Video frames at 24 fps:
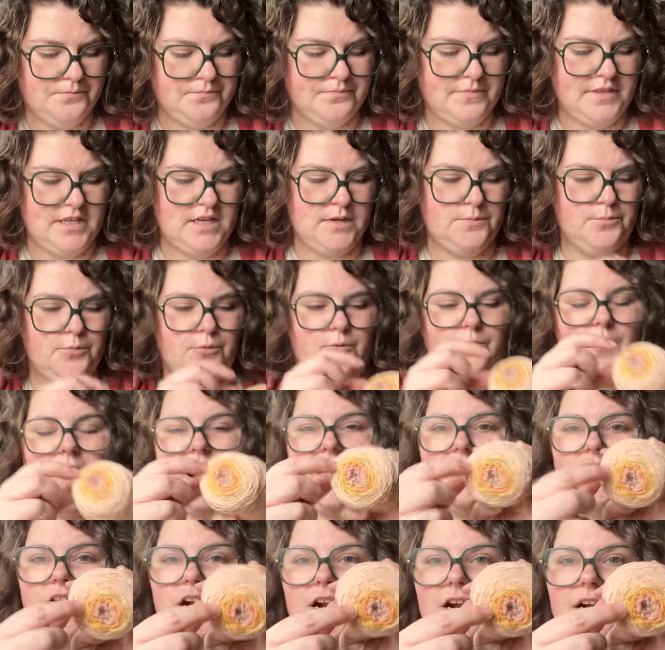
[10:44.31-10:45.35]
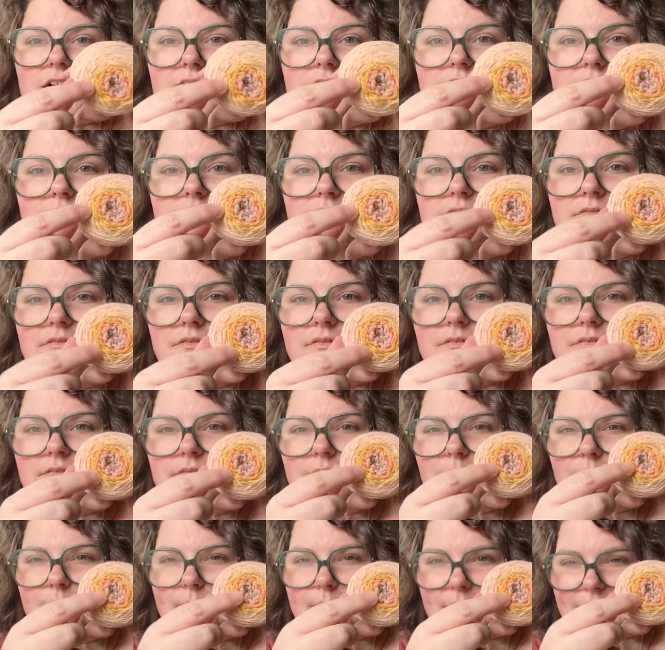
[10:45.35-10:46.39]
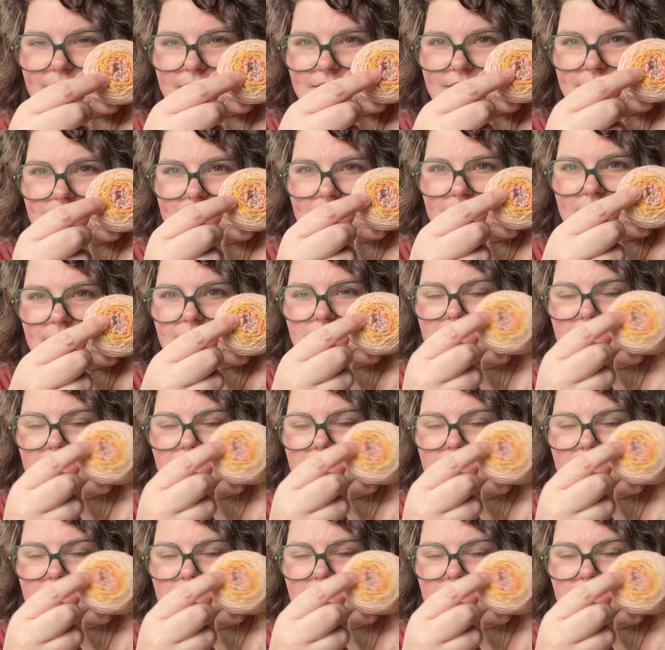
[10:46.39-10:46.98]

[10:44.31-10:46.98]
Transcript: the brighter bits in